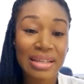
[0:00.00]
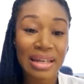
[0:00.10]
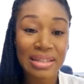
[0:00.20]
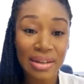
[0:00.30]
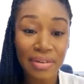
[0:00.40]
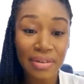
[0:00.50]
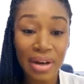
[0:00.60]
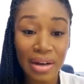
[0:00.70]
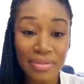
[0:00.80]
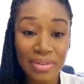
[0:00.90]
like
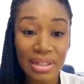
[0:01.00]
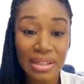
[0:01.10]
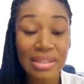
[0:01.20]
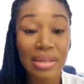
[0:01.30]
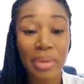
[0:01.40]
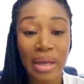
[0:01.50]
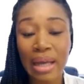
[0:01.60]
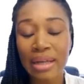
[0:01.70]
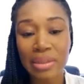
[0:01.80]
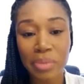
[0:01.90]
self-confidence and my
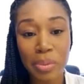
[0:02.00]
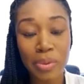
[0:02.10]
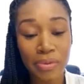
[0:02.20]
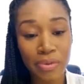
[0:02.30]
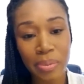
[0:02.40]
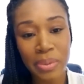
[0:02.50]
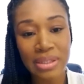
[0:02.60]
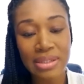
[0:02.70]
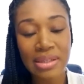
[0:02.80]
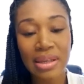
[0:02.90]
academic
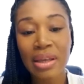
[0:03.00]
performance.